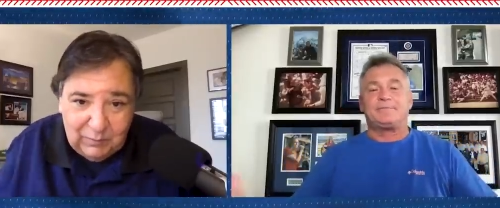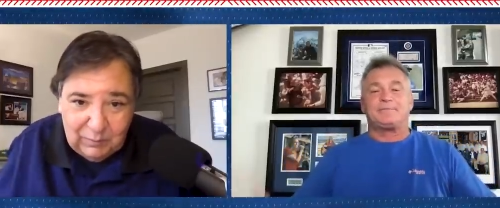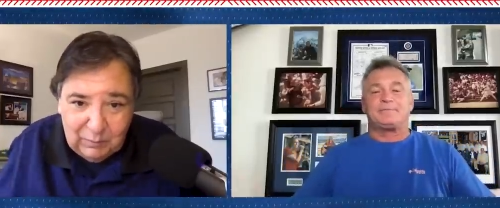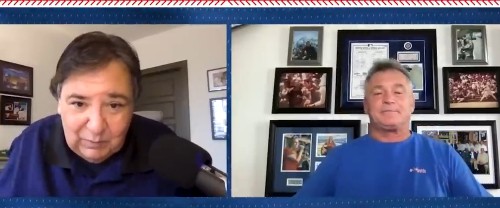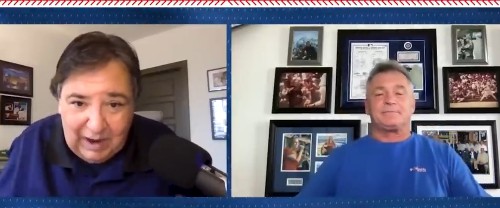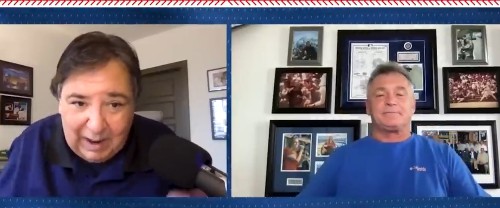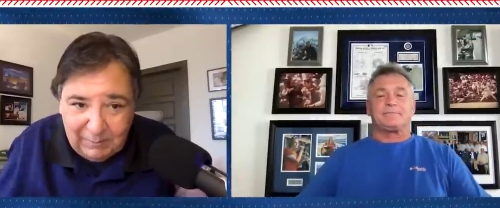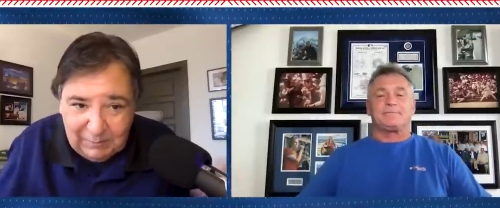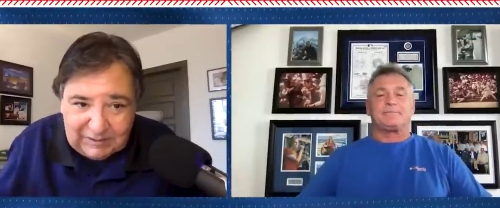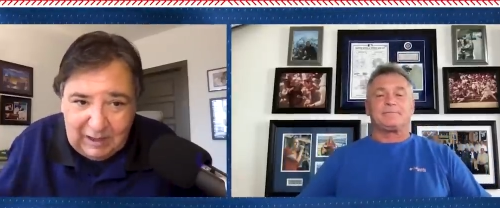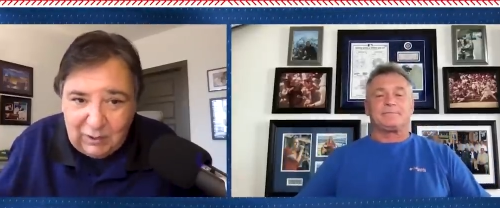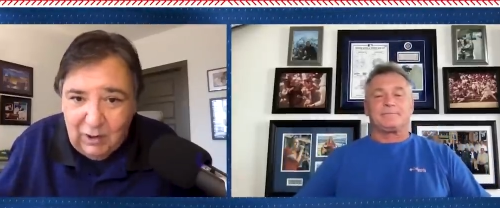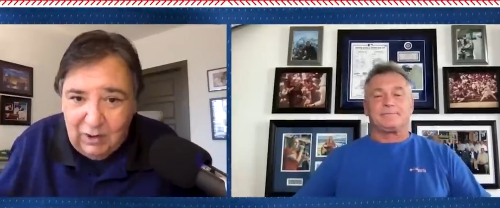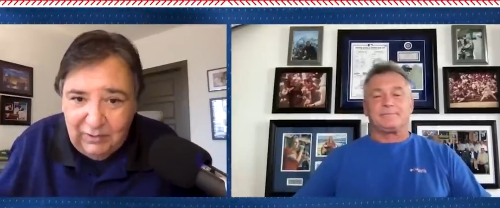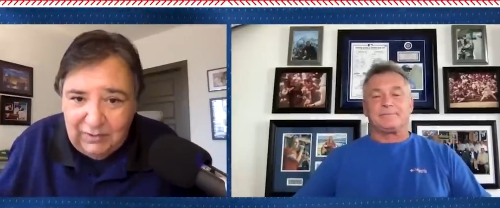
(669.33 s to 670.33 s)
Speaker 1: What happens at
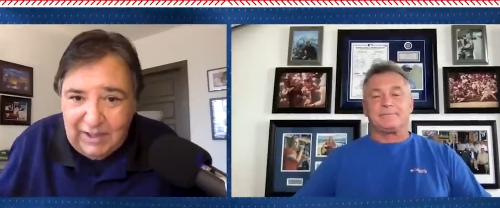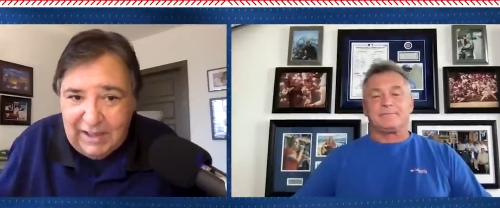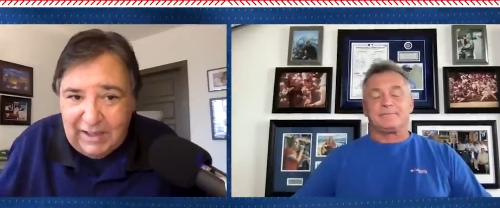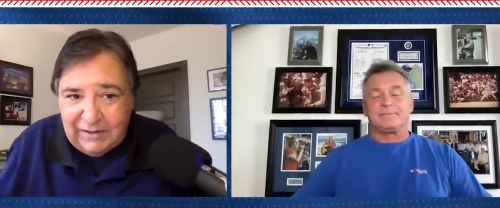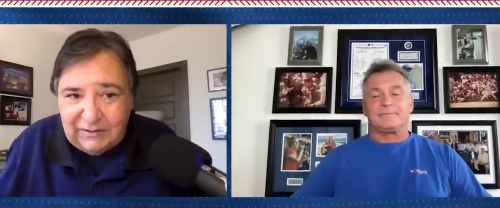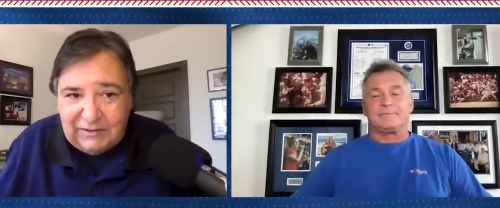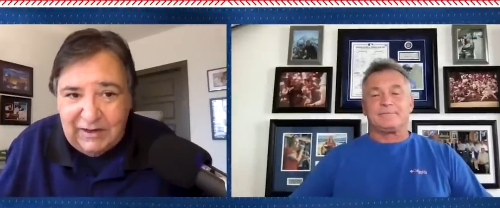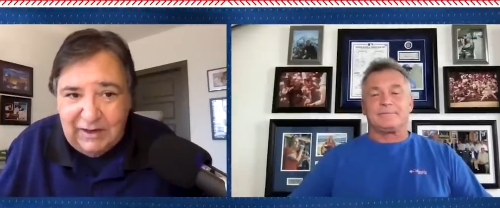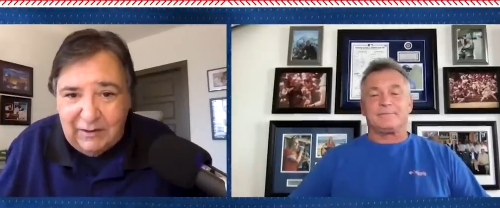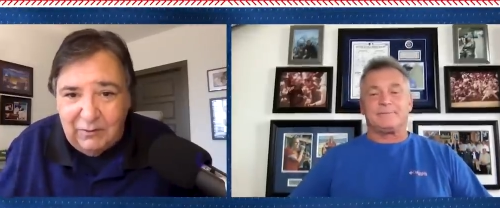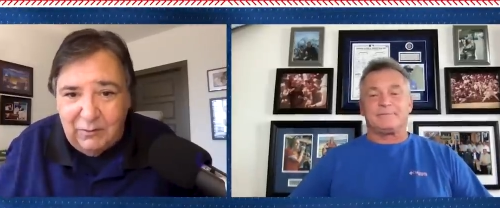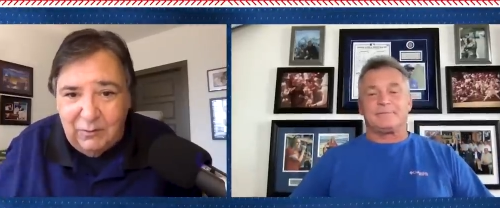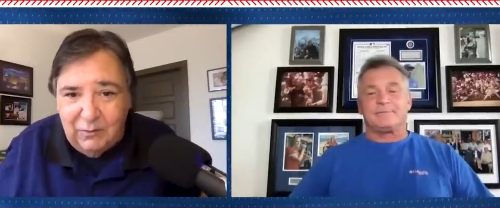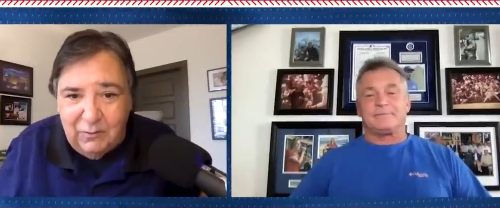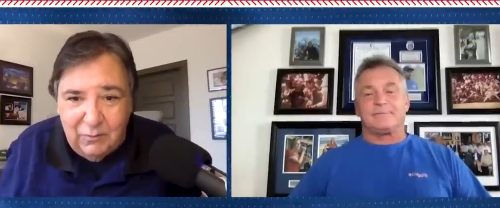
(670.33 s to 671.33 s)
all of that is
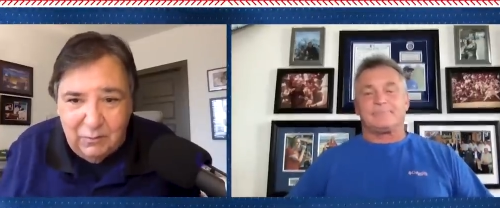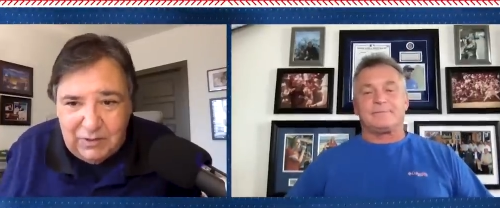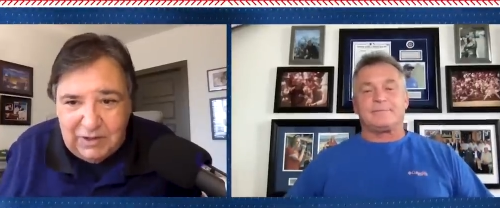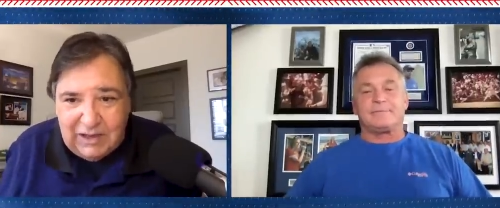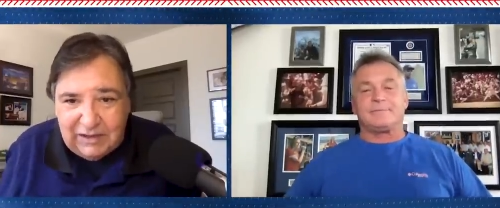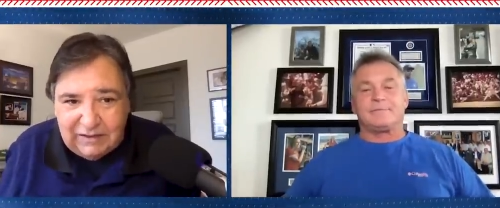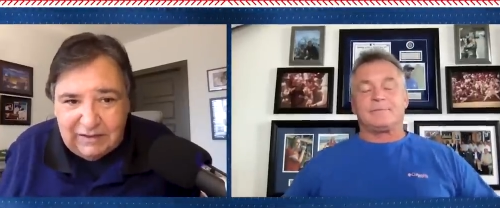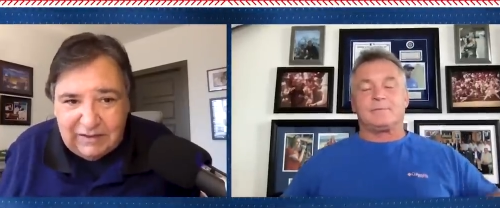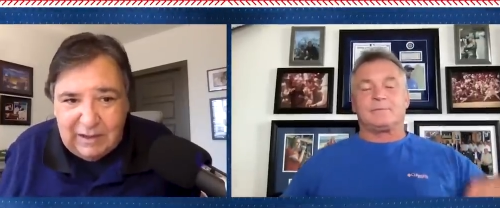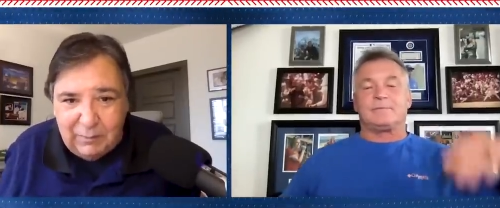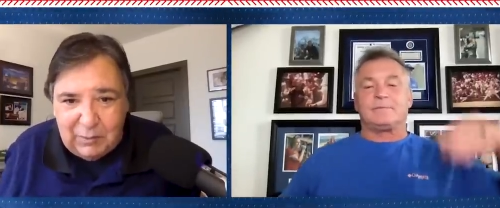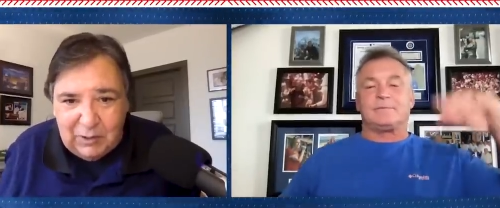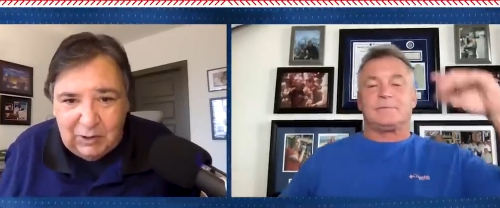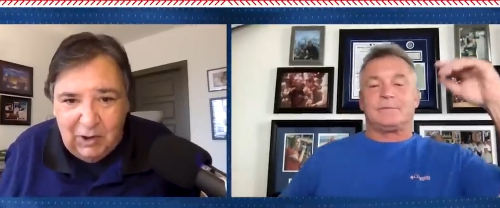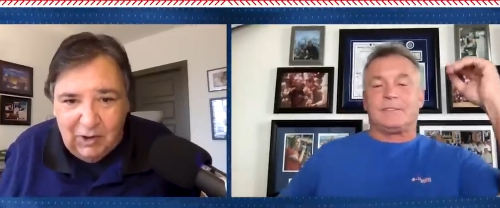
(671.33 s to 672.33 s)
now we get to
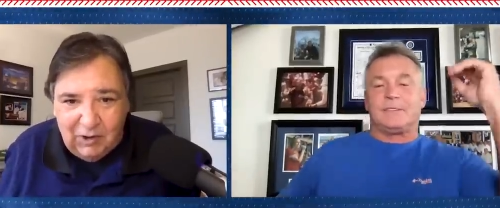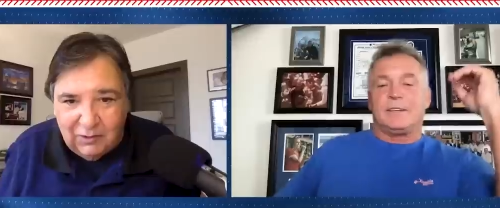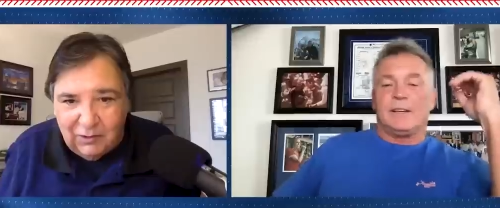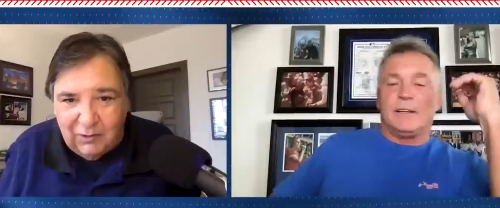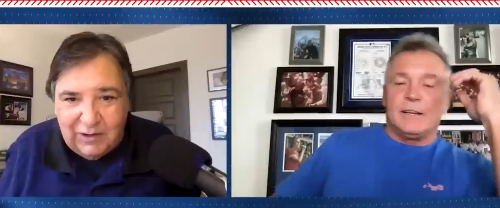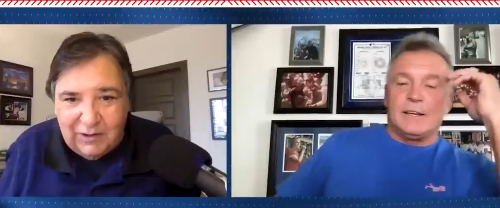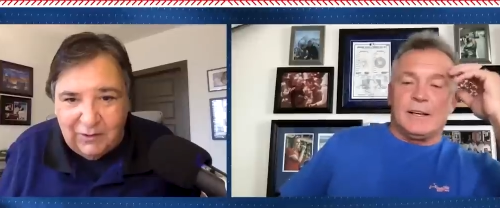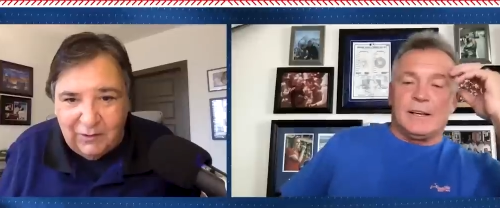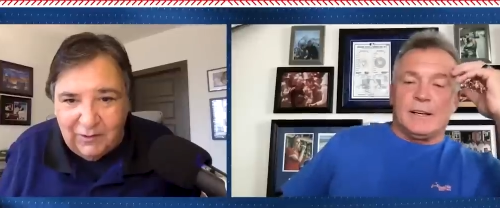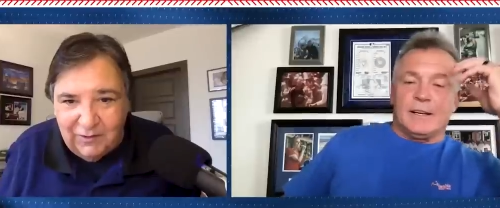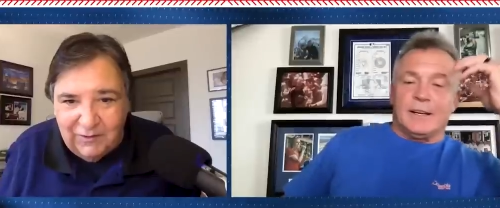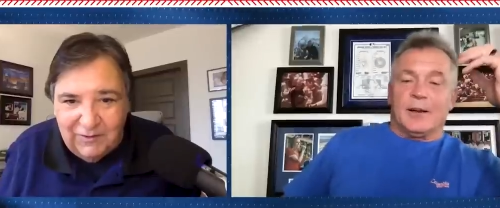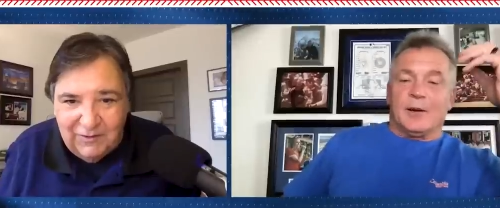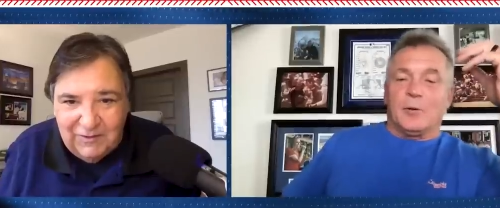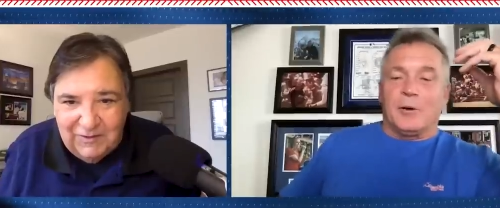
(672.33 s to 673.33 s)
keep you longer here.
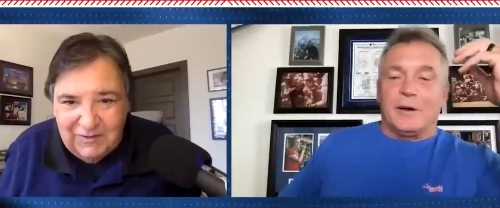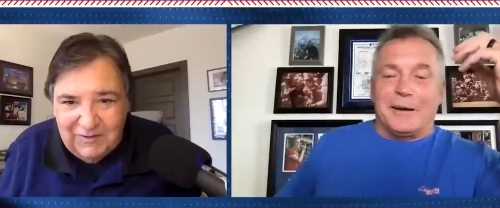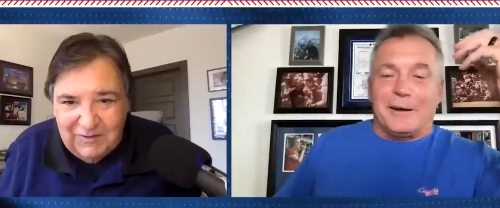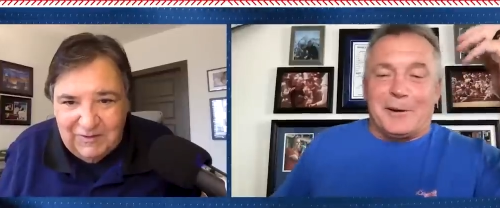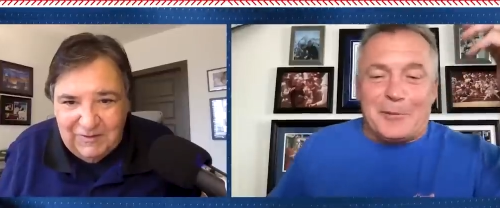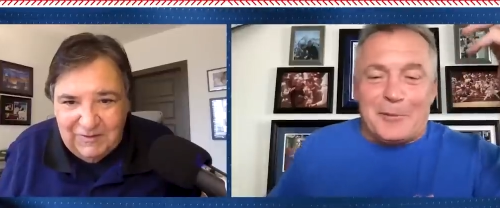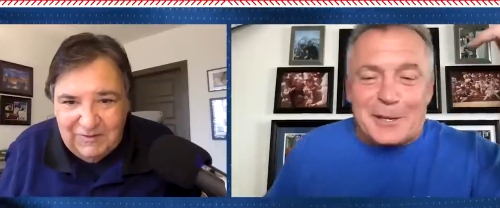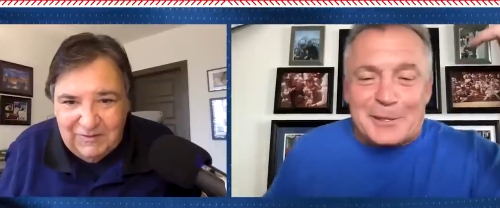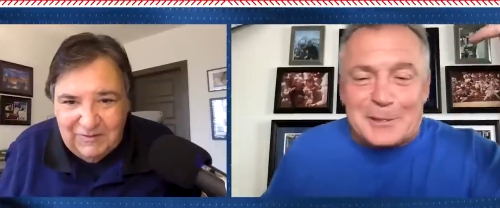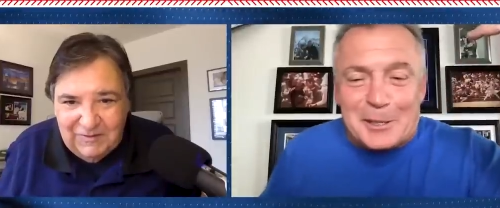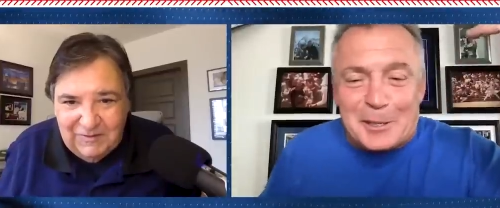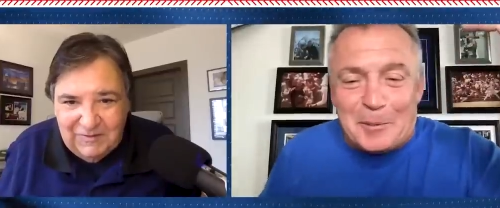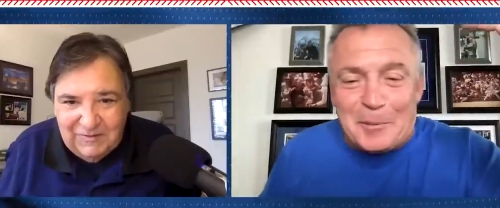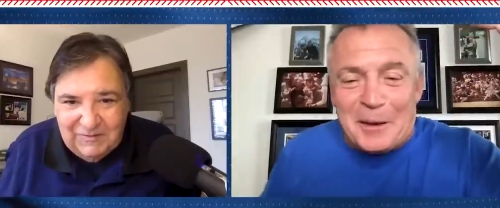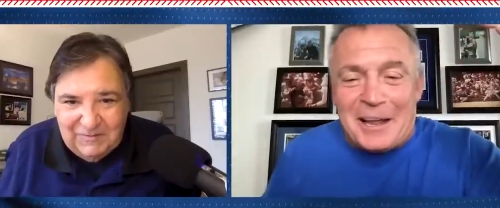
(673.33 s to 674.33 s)
Well, I don't know if that's
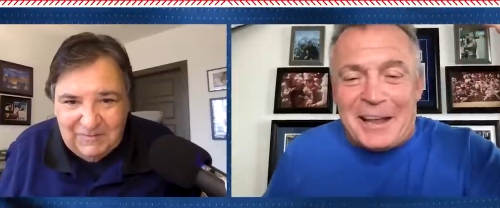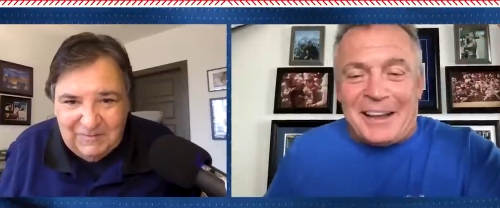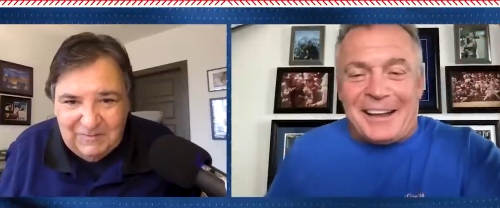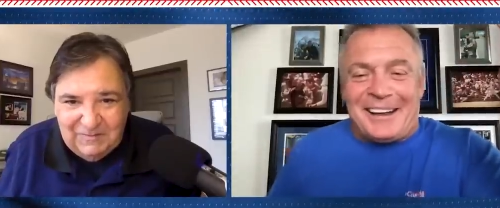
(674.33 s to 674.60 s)
good or bad.